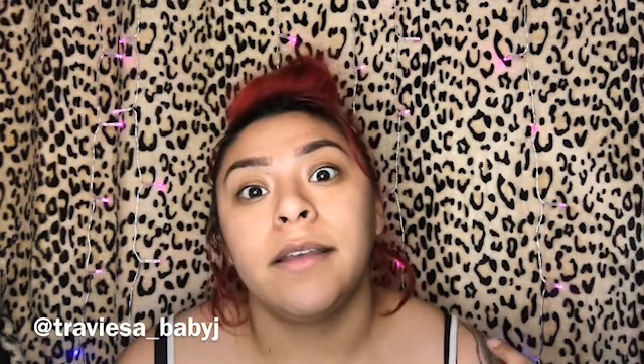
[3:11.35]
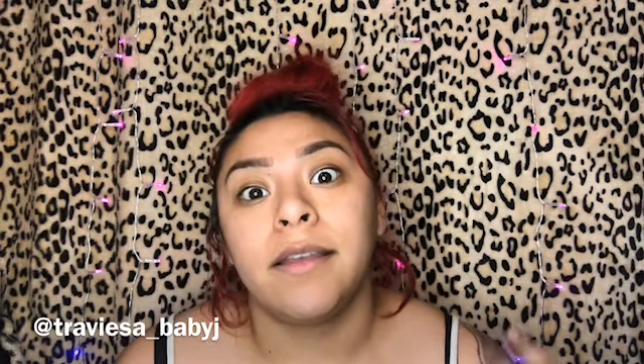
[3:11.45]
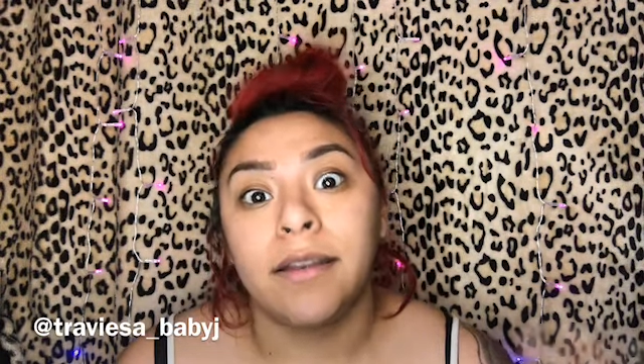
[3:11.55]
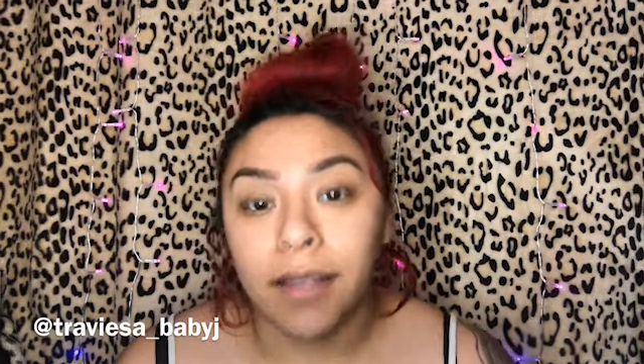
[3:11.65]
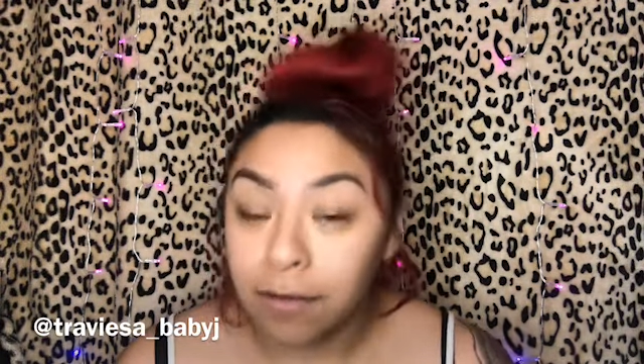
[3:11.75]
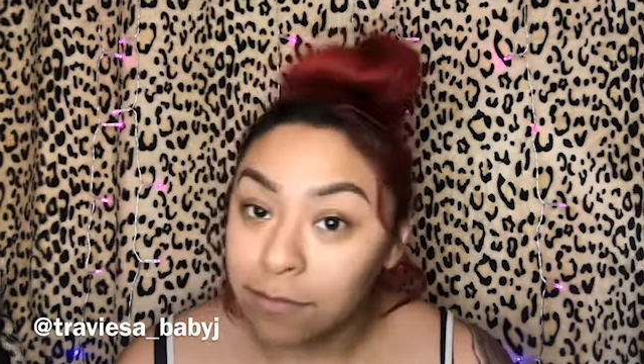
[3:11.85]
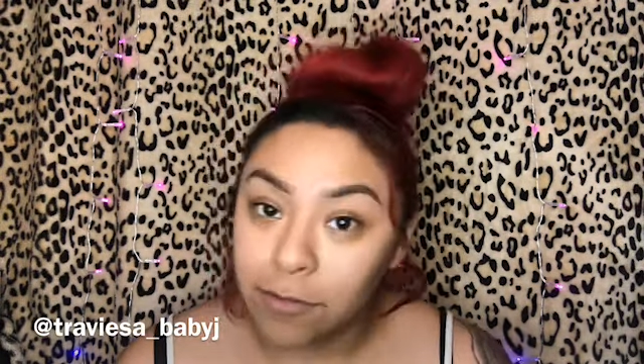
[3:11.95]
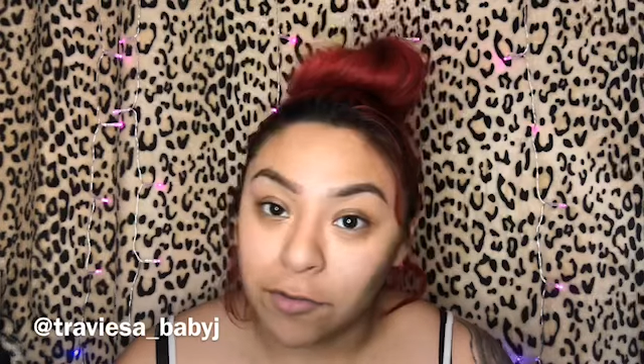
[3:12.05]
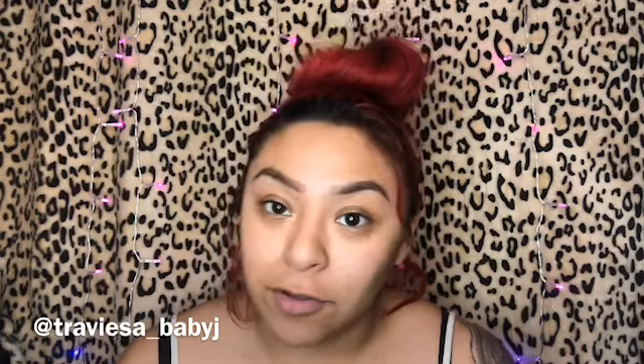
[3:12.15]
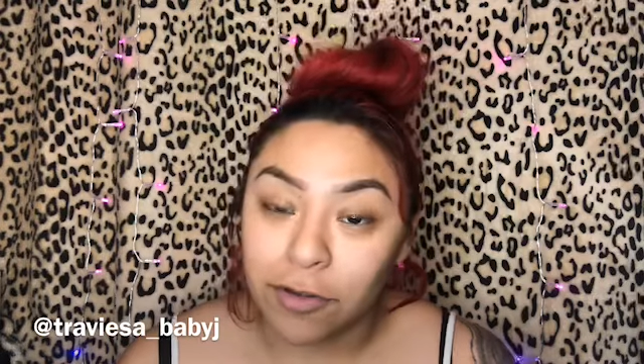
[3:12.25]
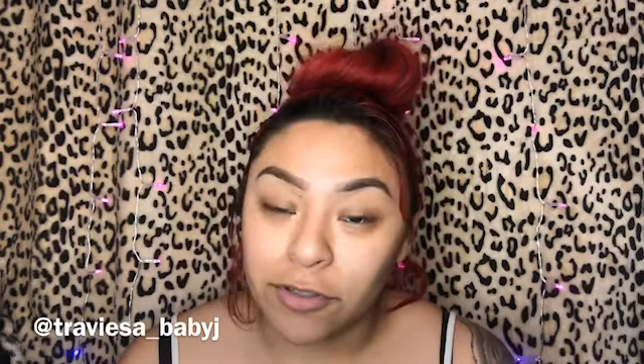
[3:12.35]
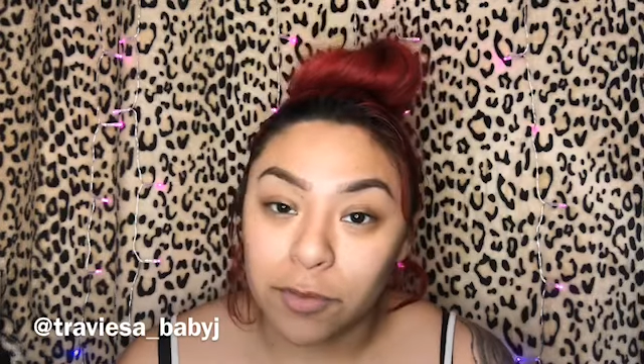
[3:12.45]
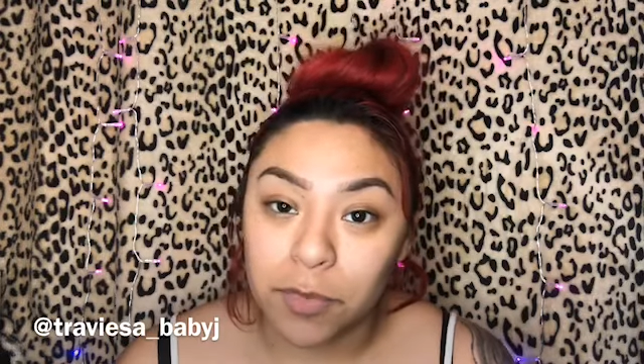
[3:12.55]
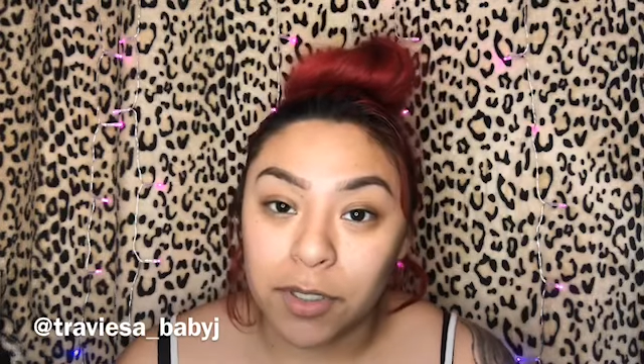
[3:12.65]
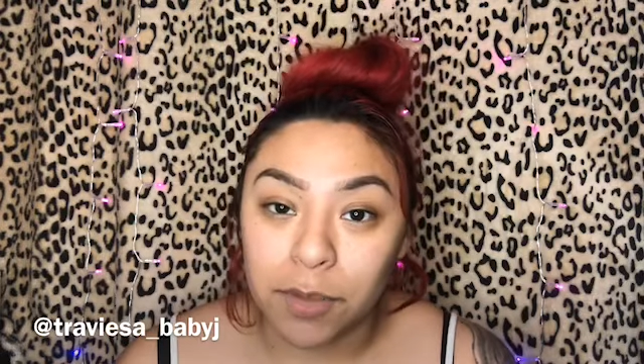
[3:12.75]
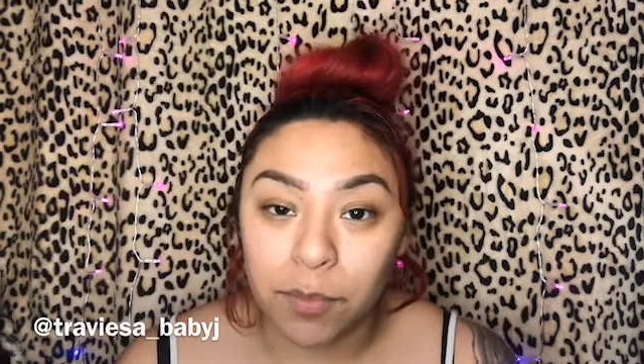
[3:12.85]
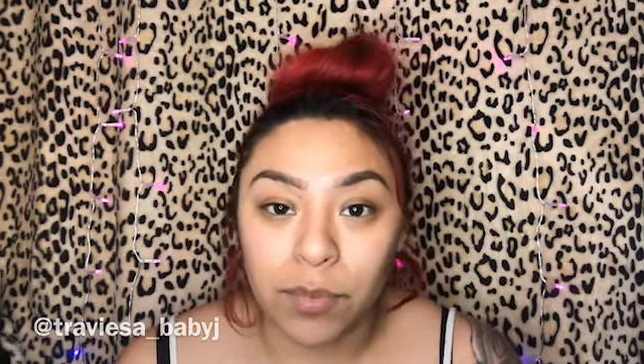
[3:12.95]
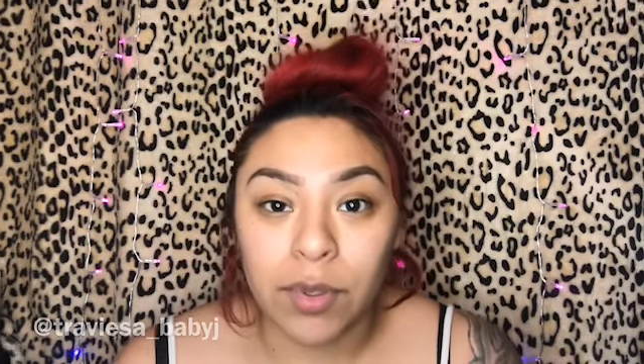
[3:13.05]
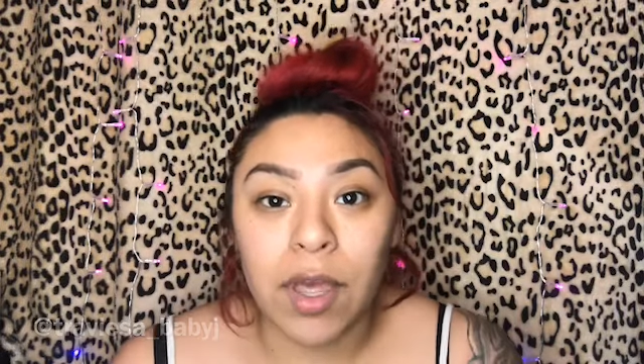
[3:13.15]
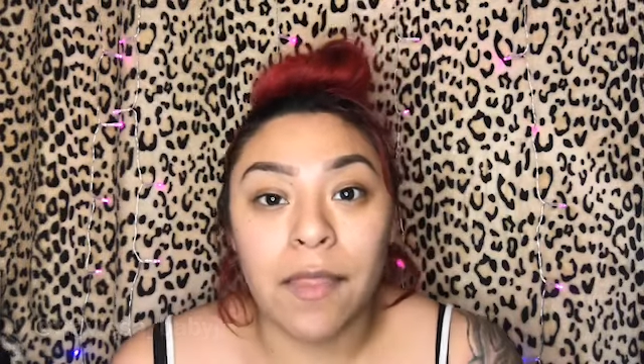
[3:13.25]
and yeah the video should be up
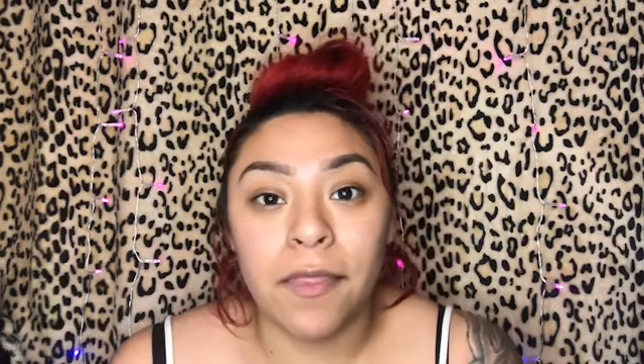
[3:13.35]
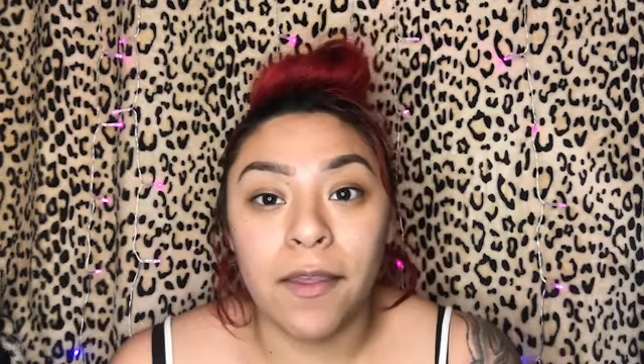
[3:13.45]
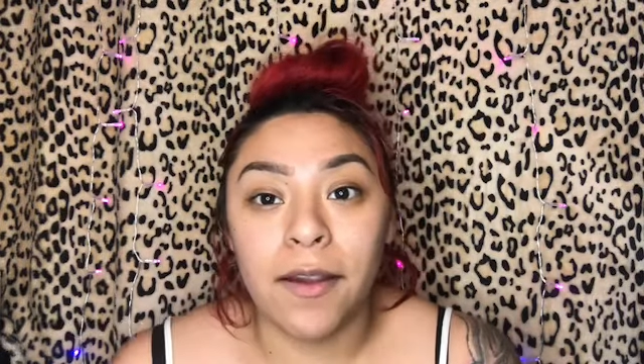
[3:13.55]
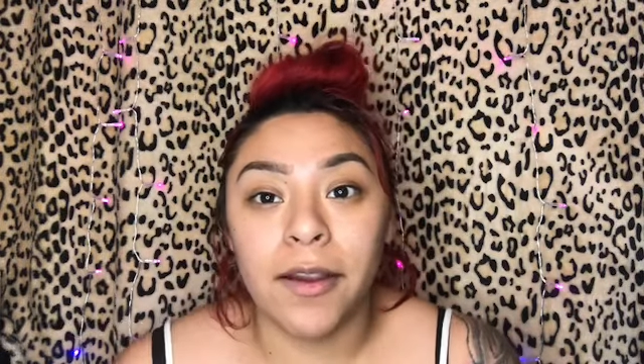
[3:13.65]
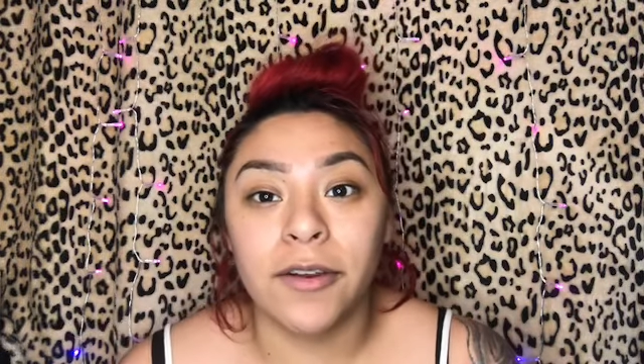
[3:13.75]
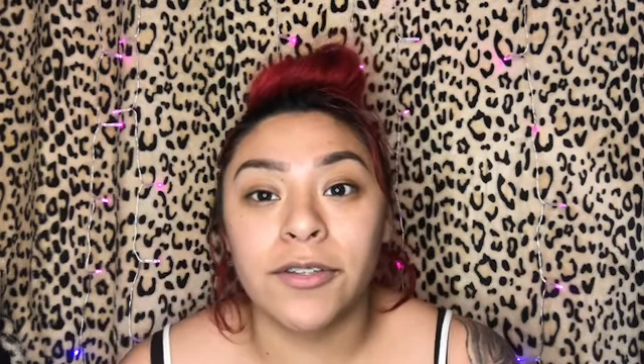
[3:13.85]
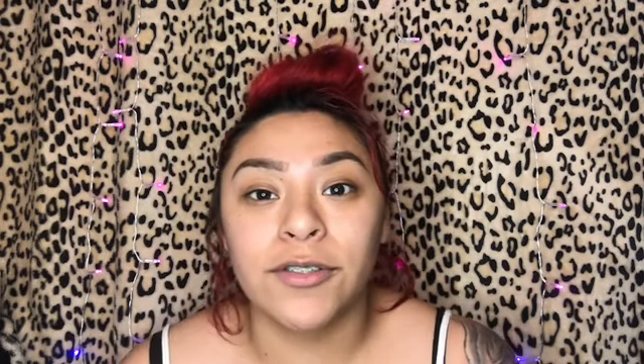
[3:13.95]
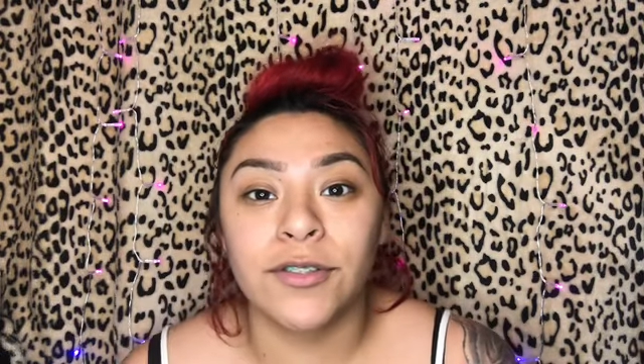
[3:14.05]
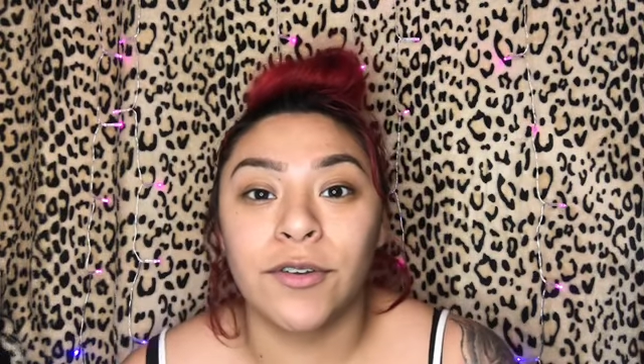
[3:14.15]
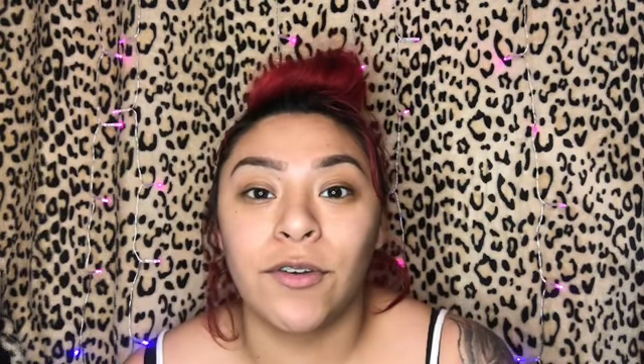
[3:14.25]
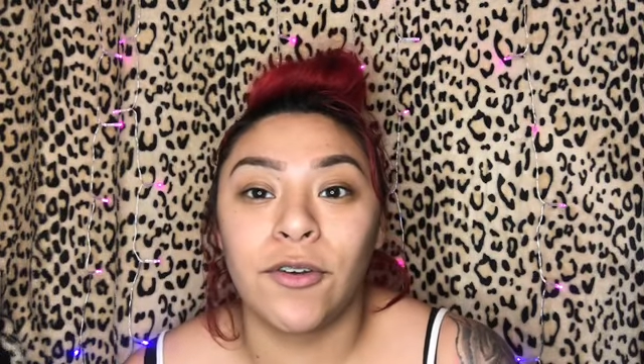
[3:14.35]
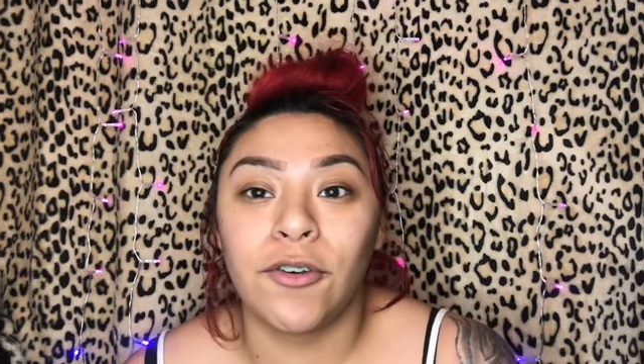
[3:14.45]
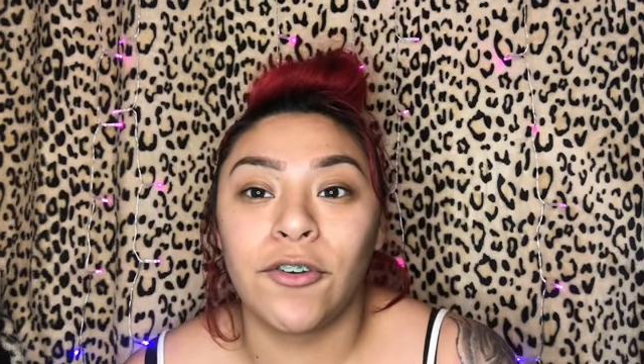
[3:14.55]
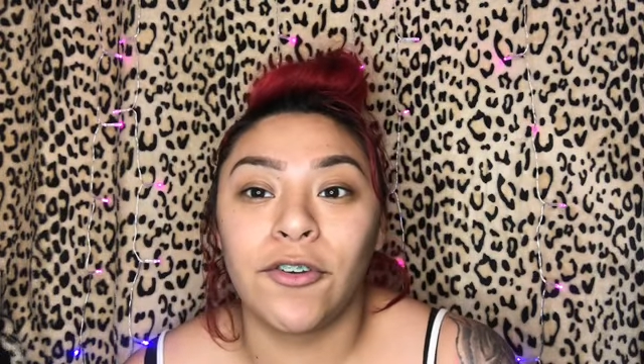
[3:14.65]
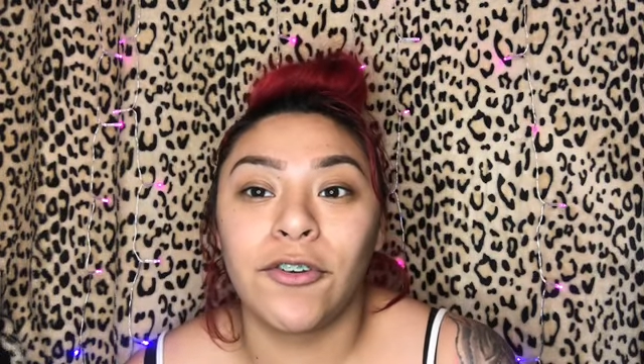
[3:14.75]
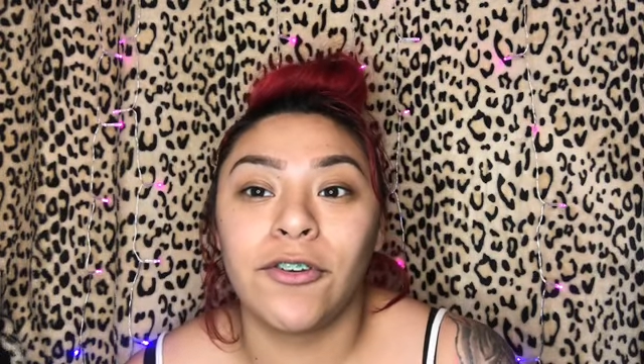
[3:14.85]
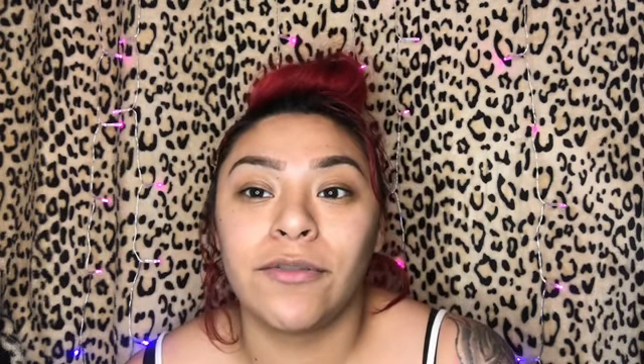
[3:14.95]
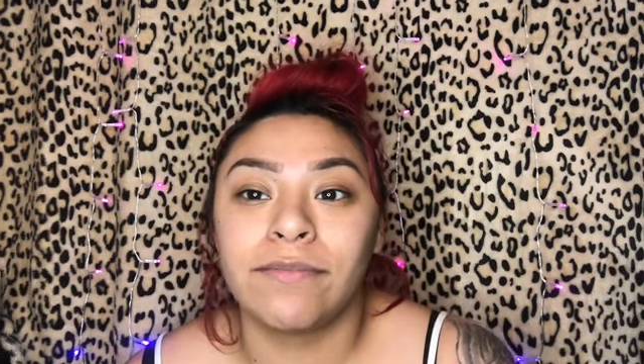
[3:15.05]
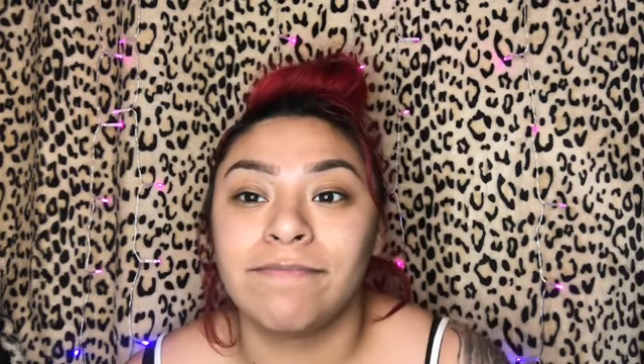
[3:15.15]
there so